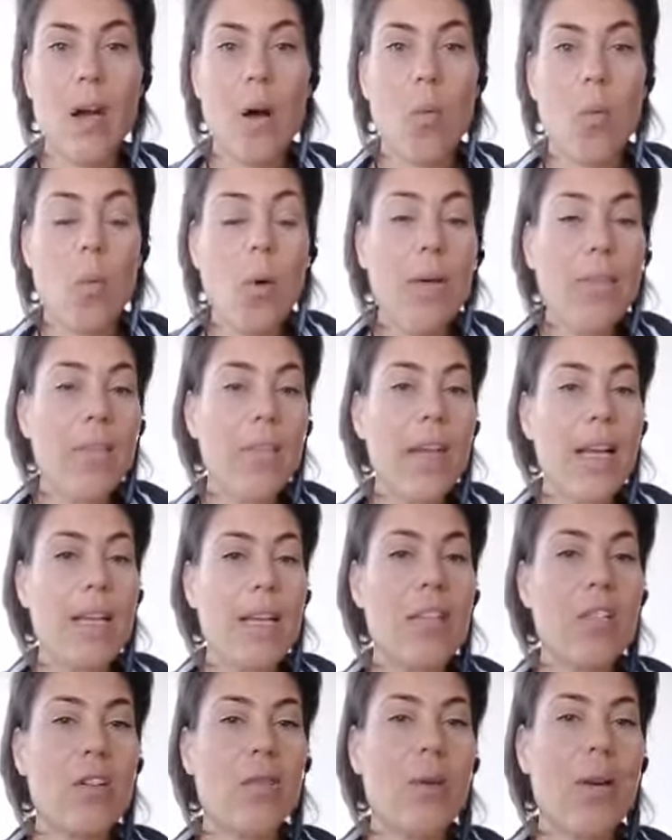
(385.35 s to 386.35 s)
What that
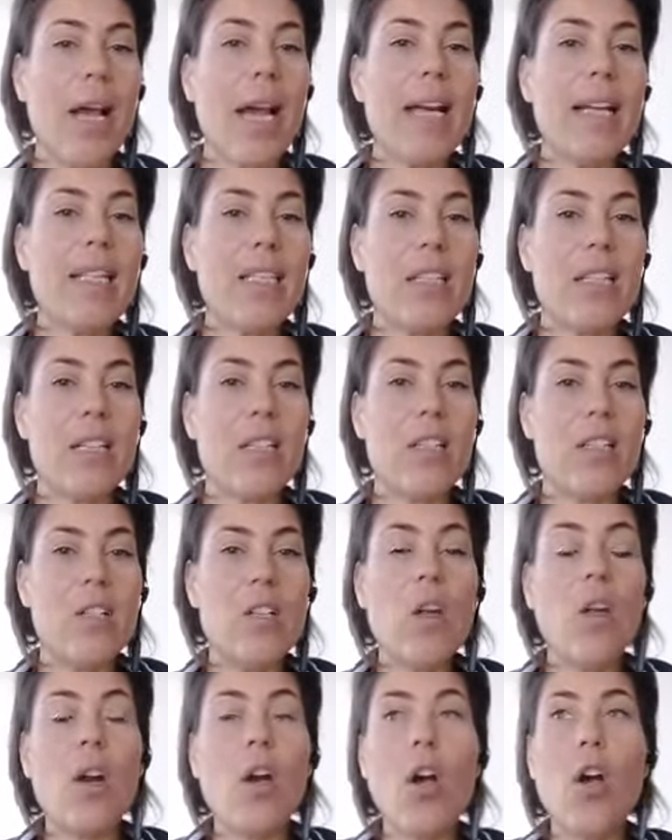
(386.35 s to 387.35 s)
is creating, it's
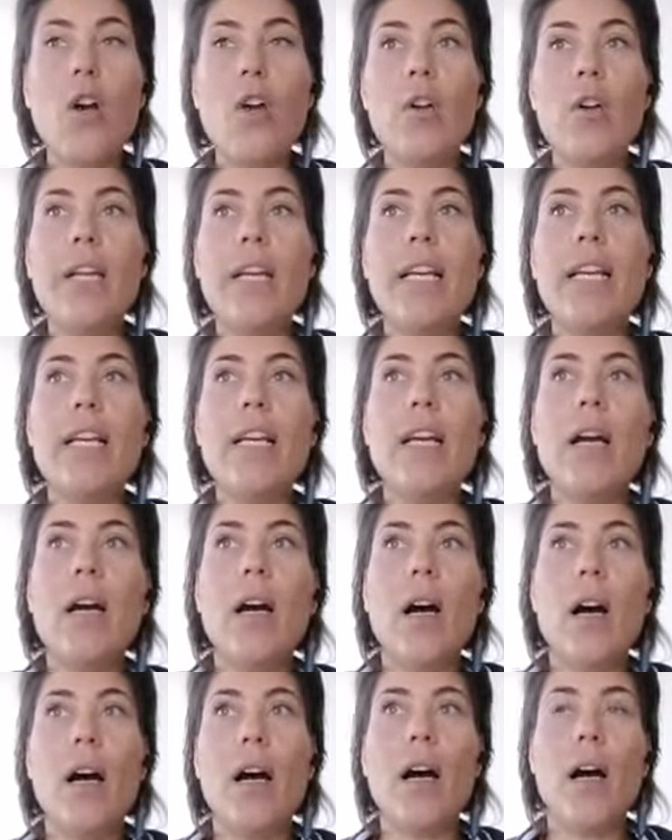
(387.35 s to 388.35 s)
not only
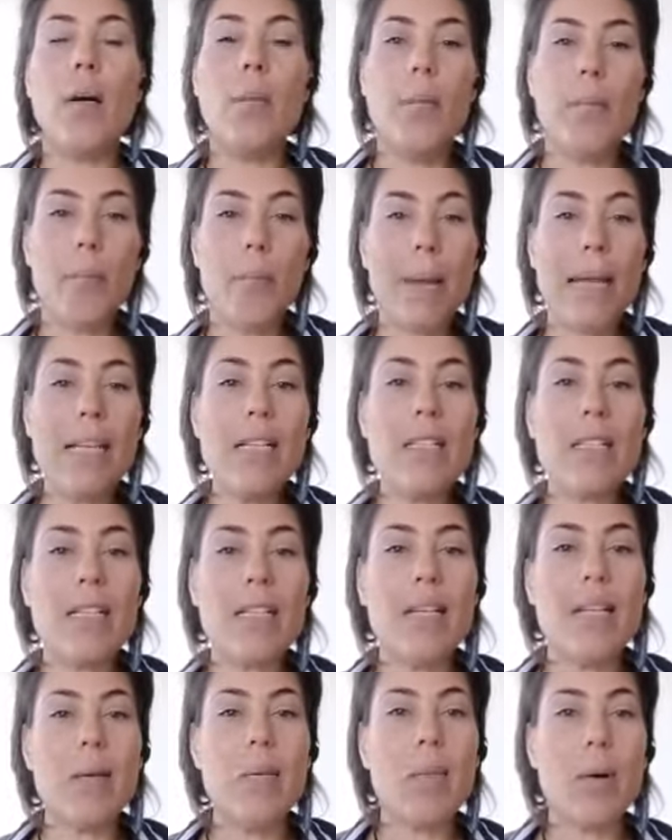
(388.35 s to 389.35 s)

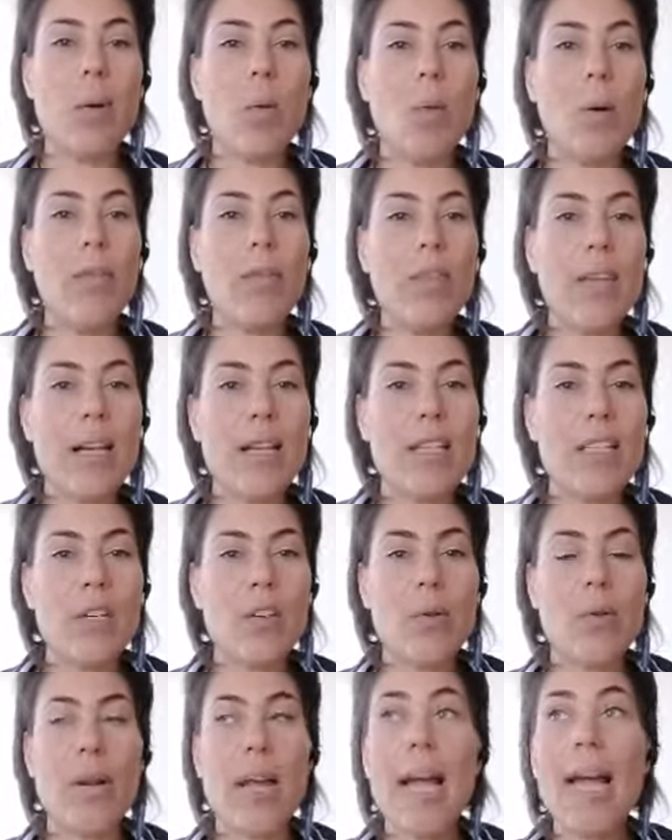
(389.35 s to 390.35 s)
mentally, but what that is
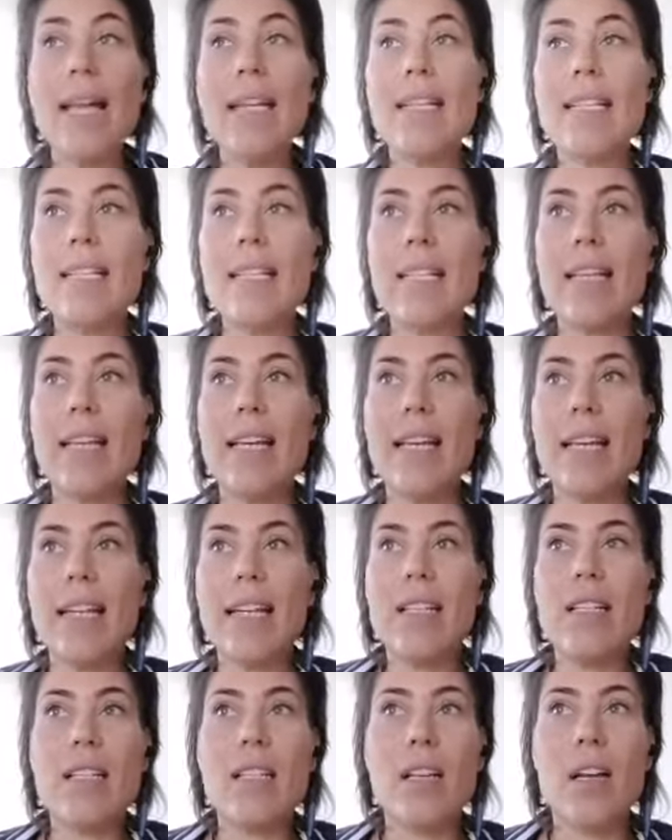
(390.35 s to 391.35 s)
creating
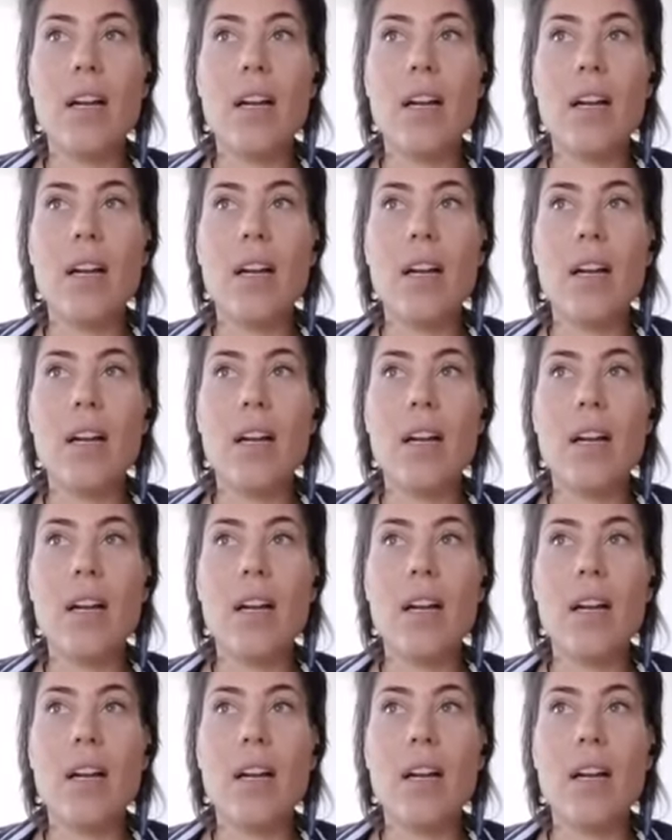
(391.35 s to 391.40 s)
is